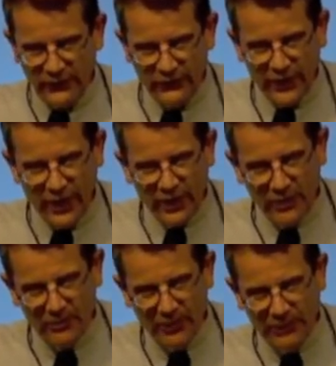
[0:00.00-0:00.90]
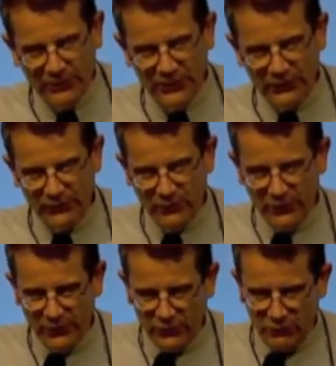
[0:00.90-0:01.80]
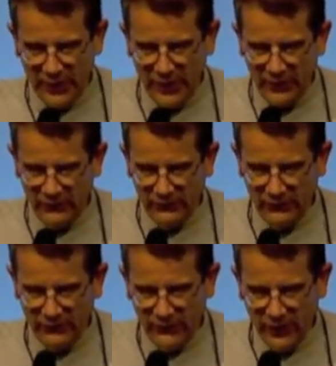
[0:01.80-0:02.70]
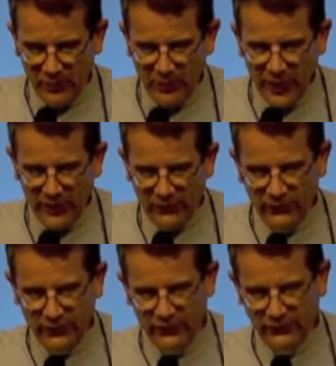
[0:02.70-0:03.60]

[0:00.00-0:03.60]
Their baptismal grace makes